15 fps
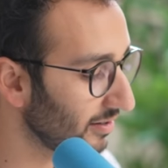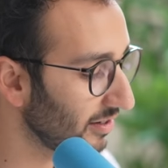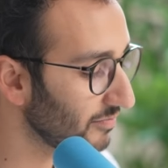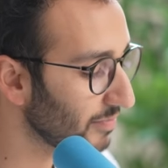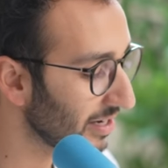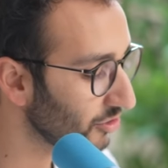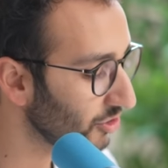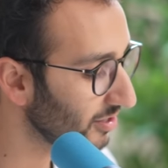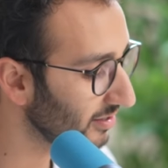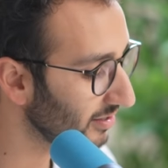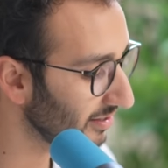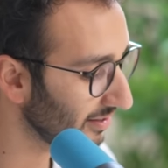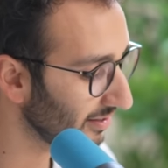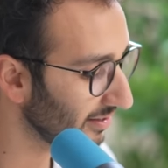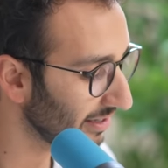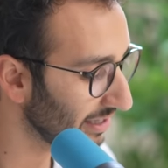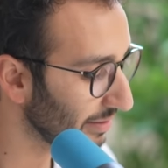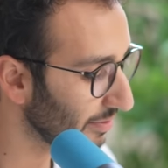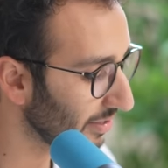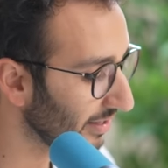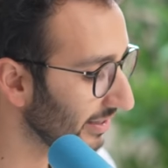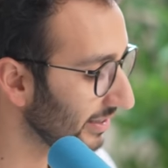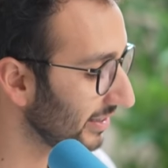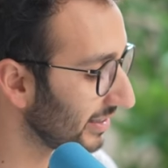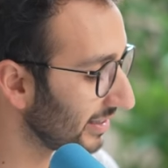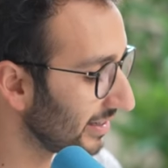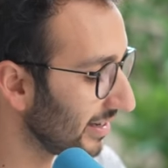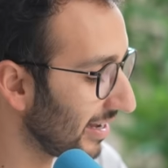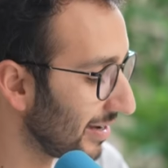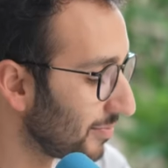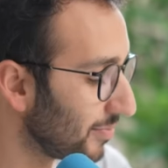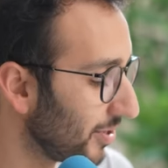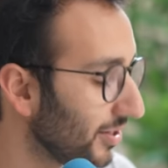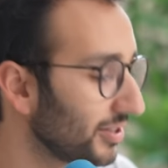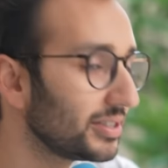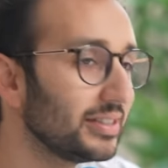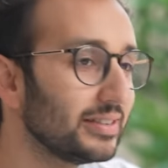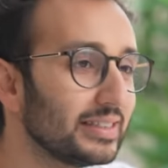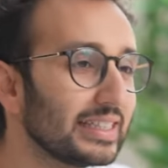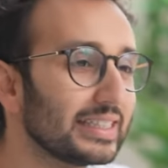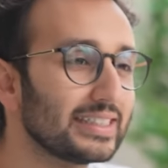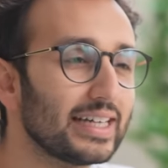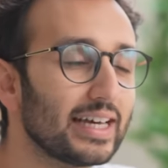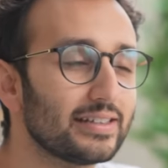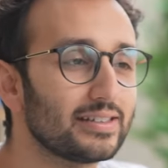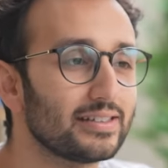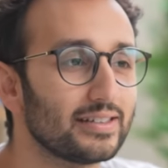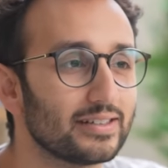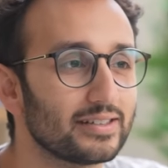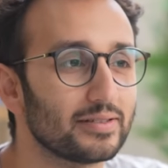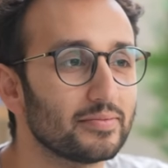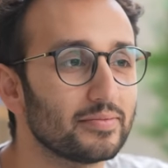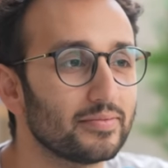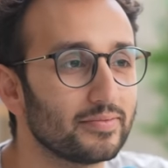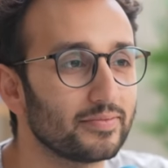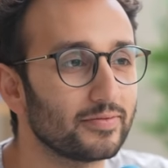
have mentioned in the past a personal success system.